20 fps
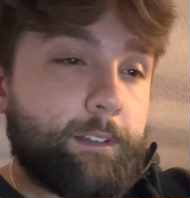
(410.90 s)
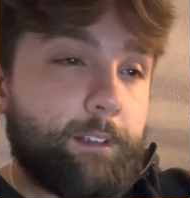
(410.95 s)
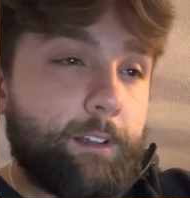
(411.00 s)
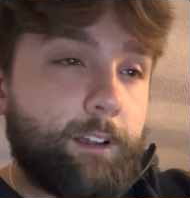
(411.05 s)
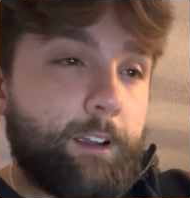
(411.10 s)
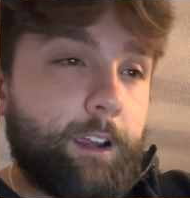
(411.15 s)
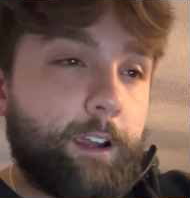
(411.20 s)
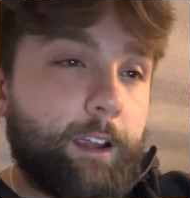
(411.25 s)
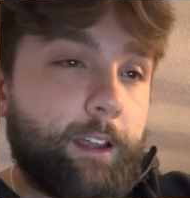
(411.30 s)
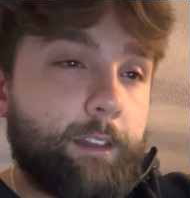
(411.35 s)

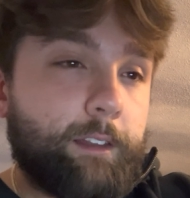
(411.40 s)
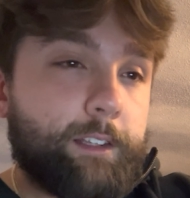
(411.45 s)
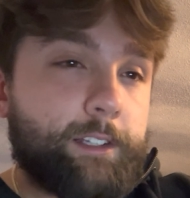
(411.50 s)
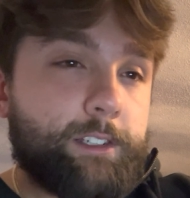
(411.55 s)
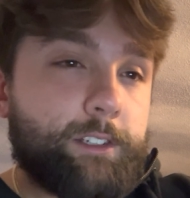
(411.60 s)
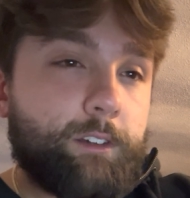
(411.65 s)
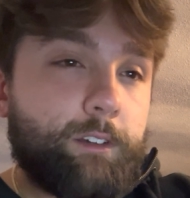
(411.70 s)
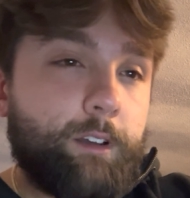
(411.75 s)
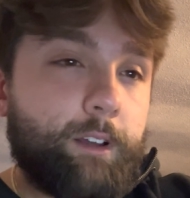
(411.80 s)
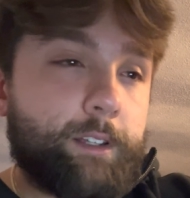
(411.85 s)
Alright, let's
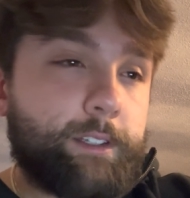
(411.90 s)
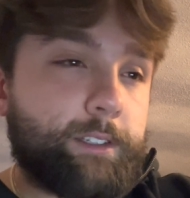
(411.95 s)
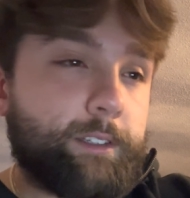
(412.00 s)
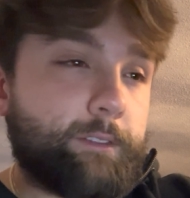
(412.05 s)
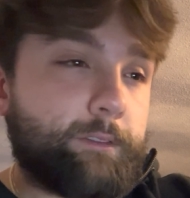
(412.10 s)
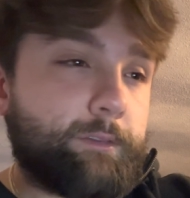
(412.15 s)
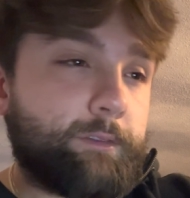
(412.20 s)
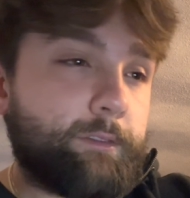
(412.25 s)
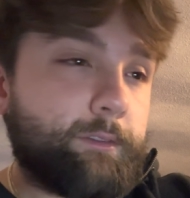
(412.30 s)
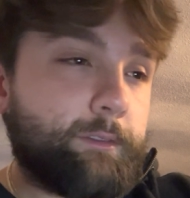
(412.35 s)
go on to
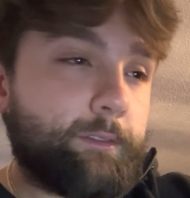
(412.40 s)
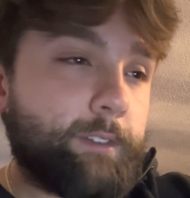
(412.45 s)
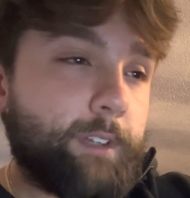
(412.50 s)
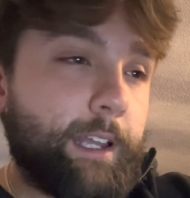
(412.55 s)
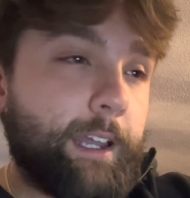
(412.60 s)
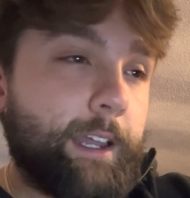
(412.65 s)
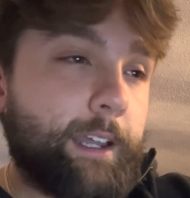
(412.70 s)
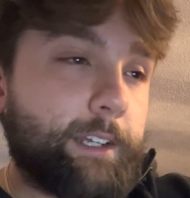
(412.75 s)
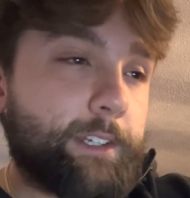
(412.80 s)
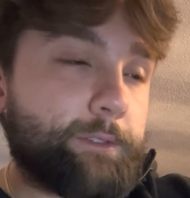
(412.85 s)
the
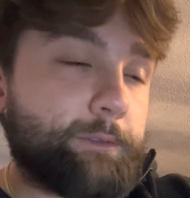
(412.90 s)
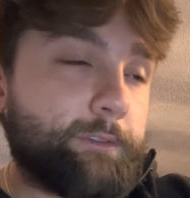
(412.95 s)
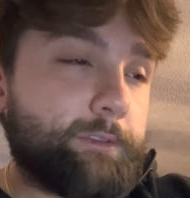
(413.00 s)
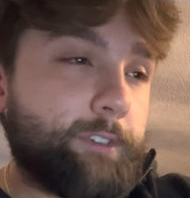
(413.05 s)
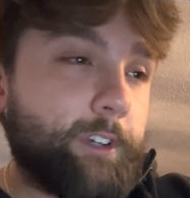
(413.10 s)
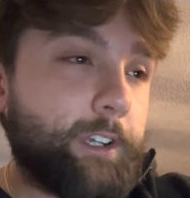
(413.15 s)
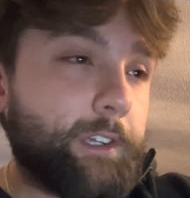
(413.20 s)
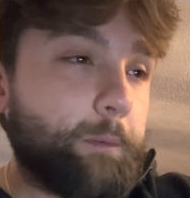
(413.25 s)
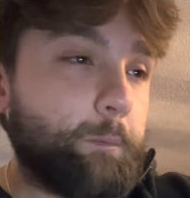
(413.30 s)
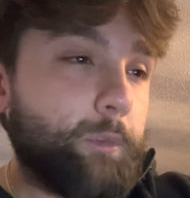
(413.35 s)
actual
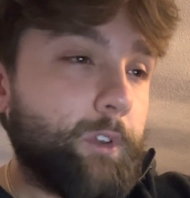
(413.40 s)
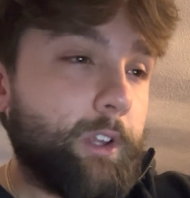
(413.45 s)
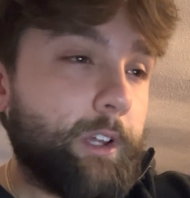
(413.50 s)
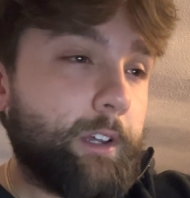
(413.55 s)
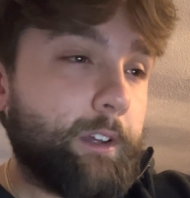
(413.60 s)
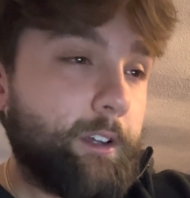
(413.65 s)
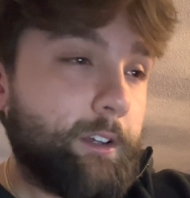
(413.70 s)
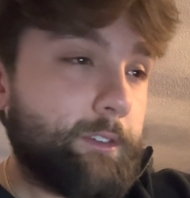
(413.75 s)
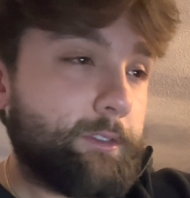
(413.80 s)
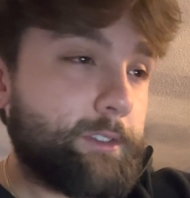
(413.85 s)
fucking
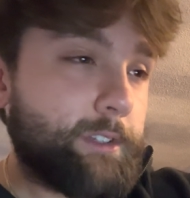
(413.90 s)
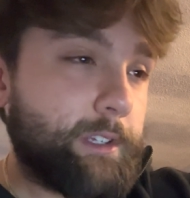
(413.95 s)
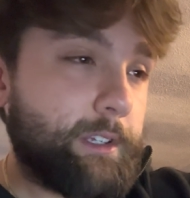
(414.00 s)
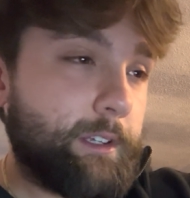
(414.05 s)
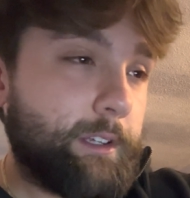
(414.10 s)
playoffs.